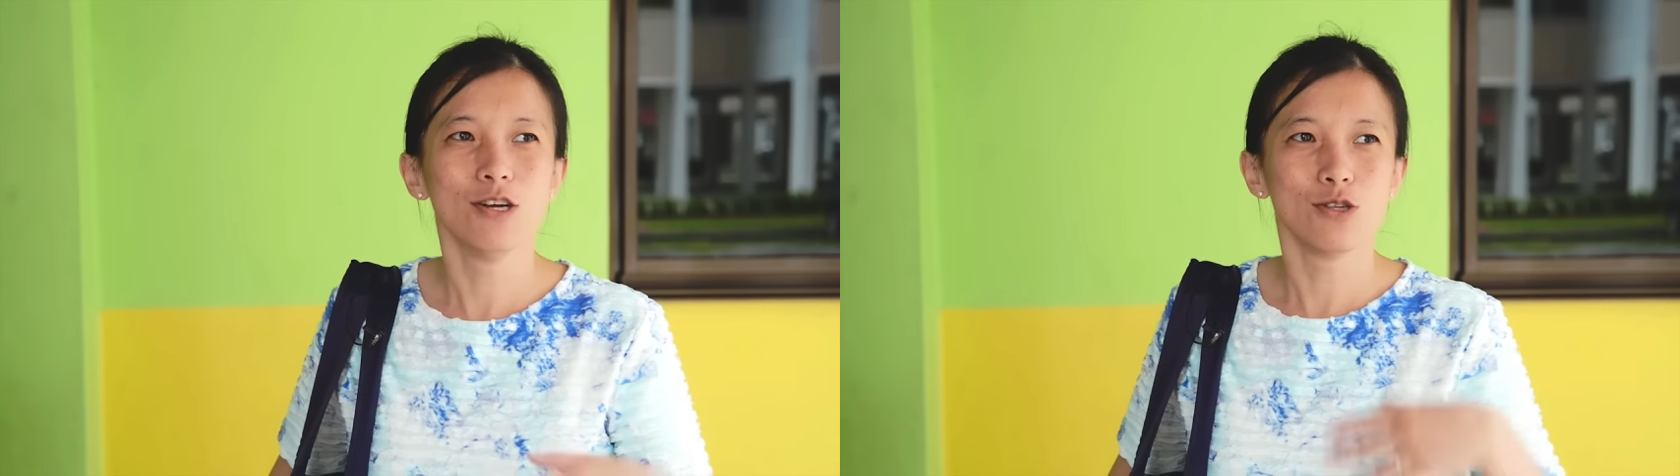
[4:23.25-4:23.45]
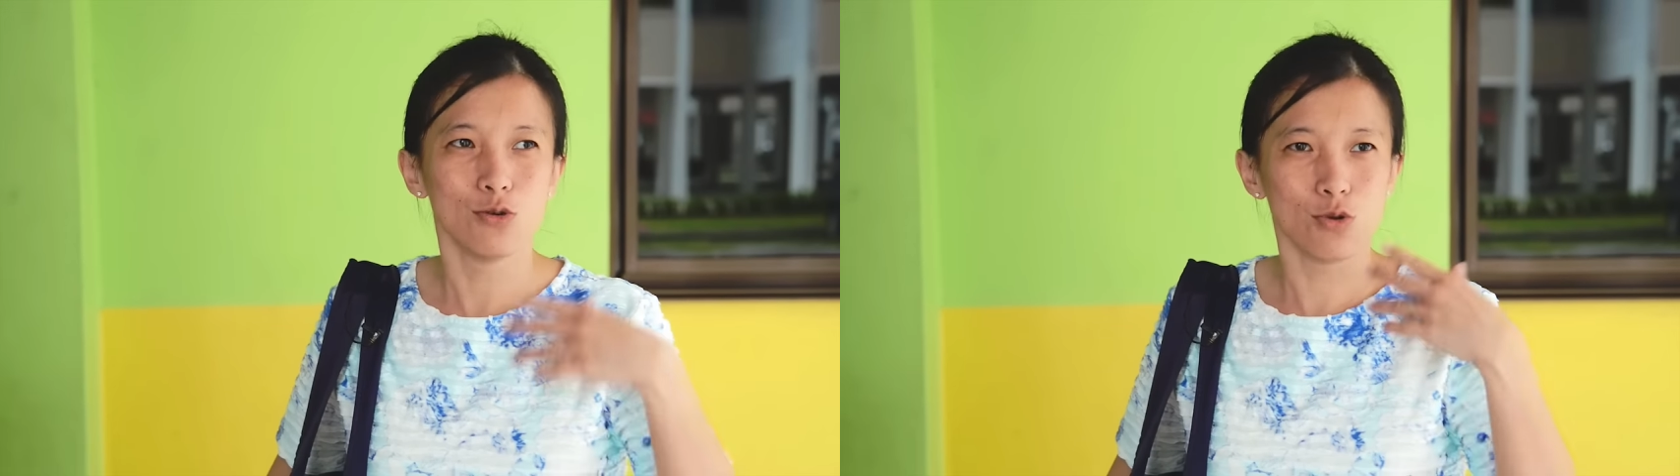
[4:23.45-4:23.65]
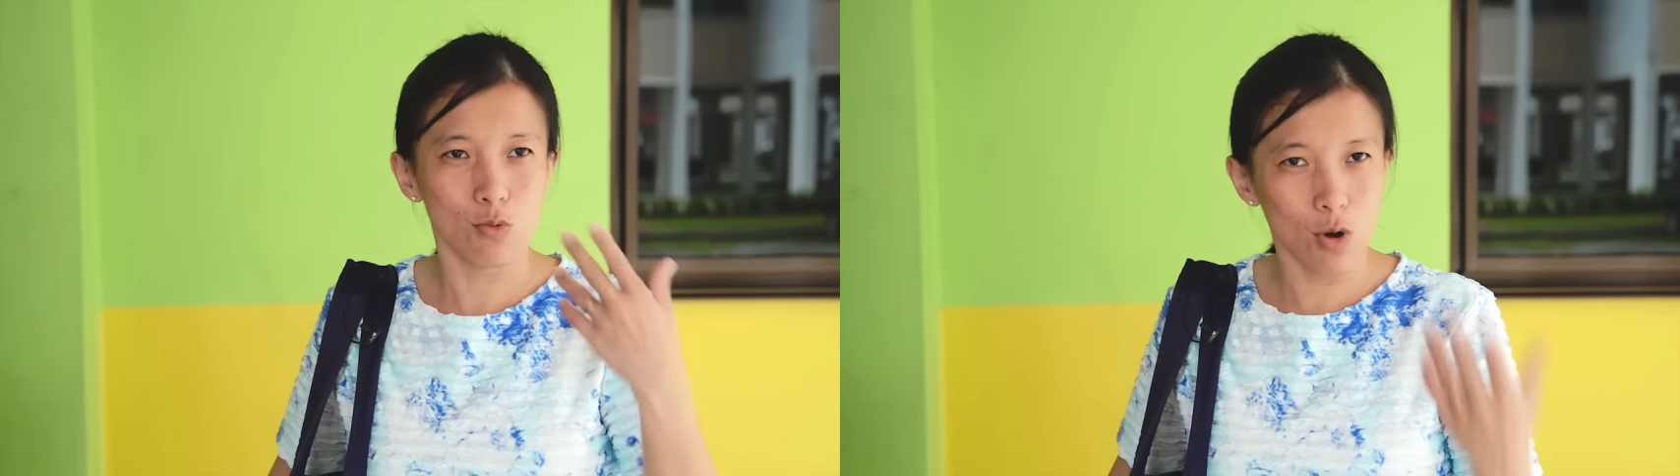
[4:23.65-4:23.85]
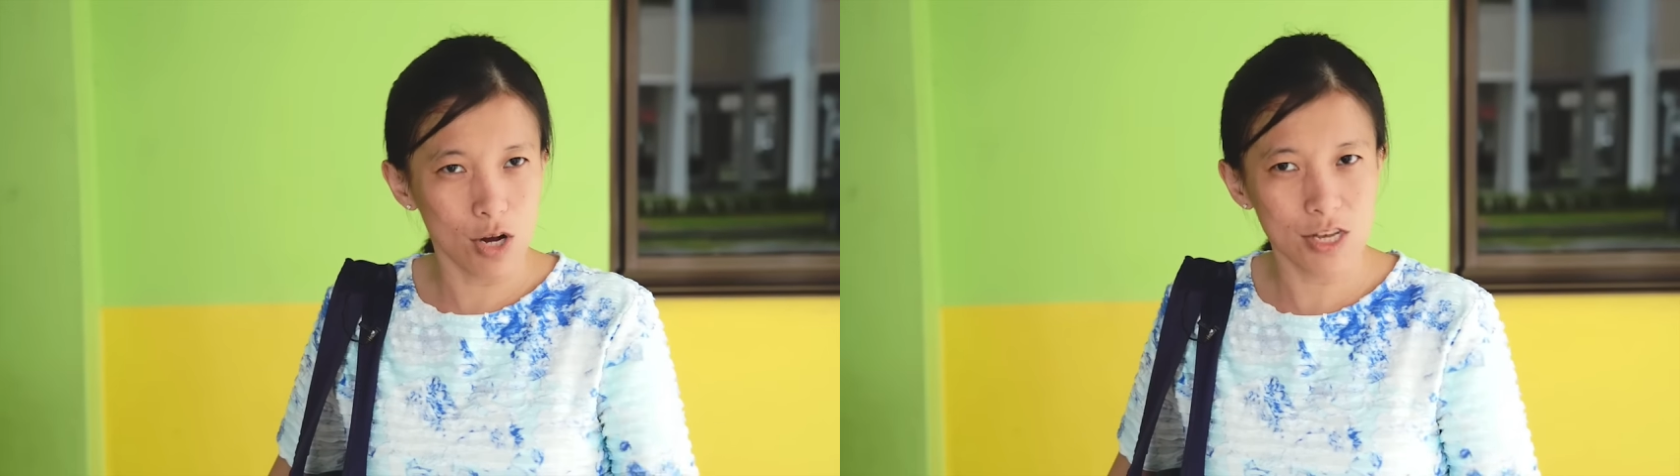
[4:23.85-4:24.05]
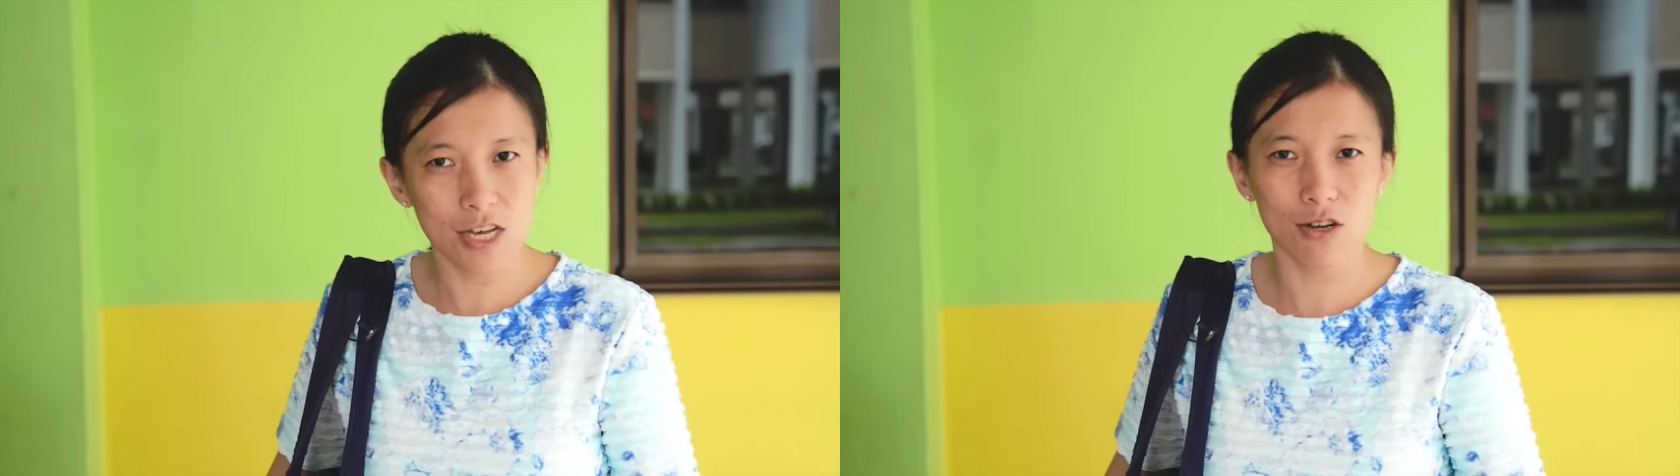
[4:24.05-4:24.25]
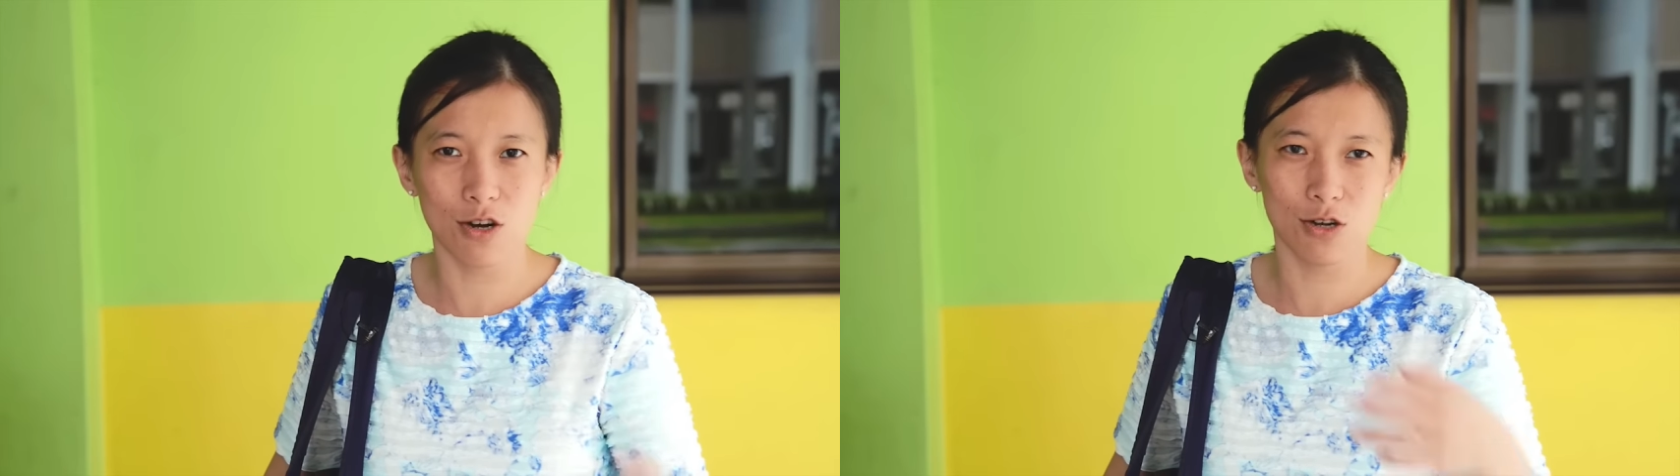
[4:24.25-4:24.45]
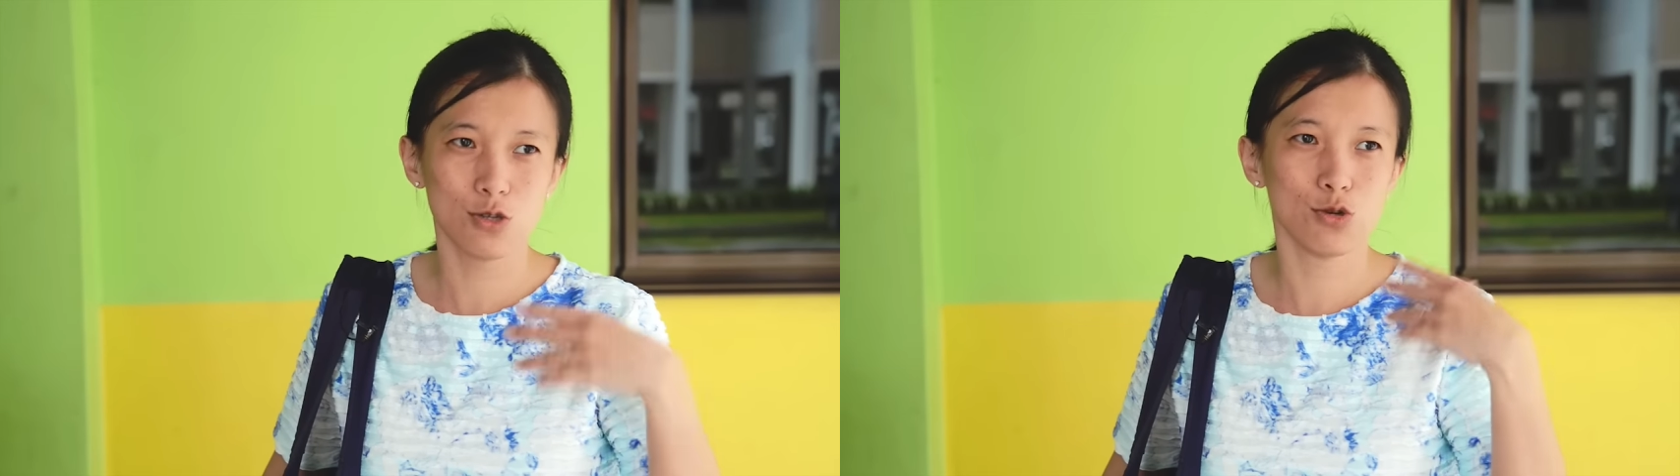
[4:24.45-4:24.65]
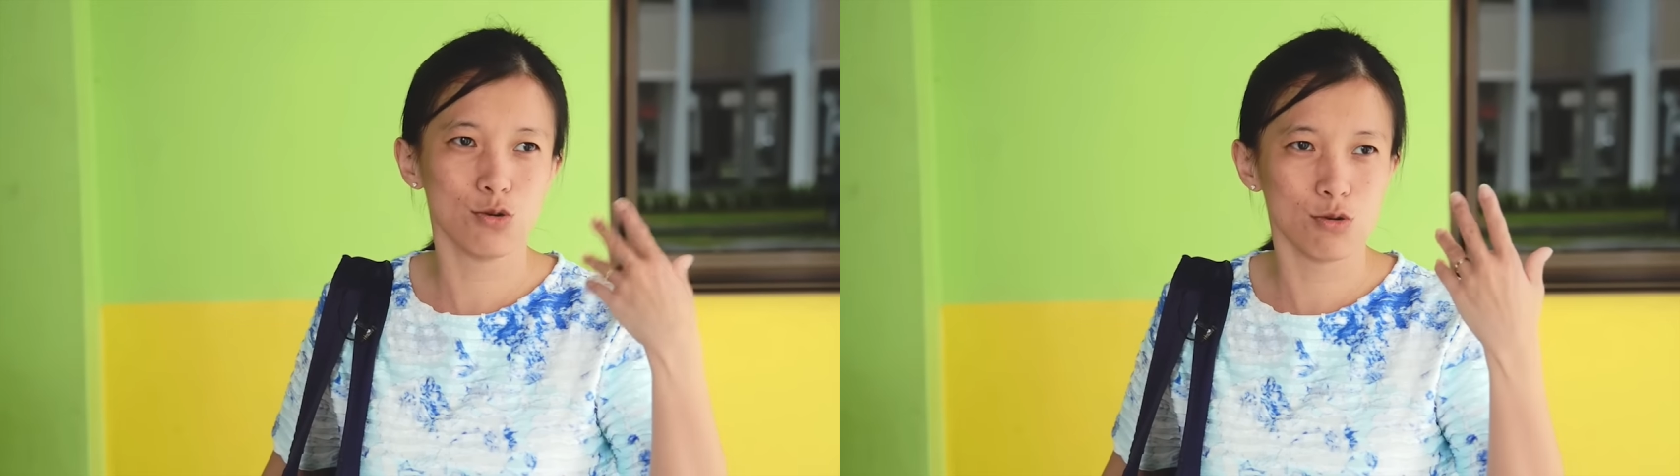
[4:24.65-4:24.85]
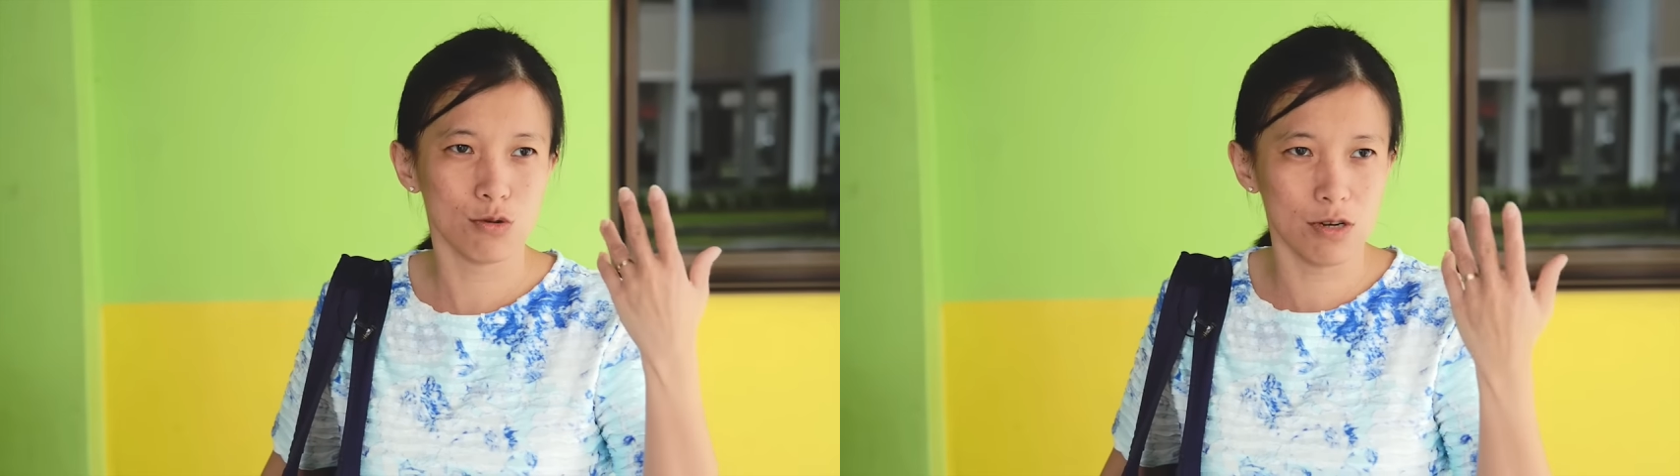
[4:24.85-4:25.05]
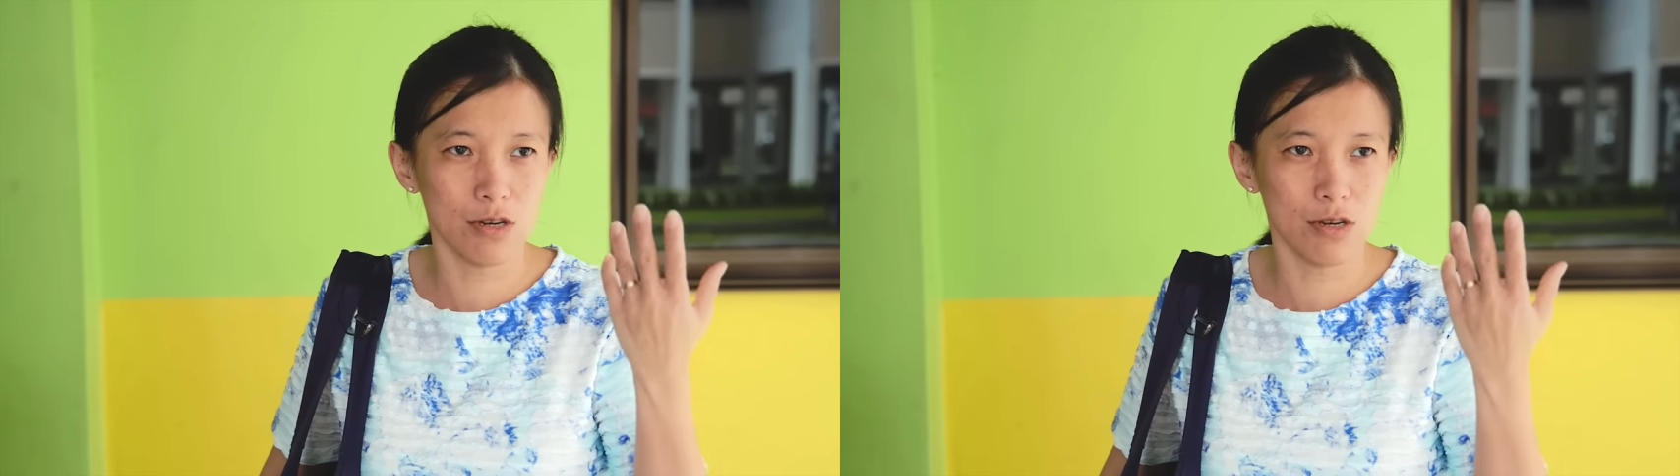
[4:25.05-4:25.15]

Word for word: to reward it or to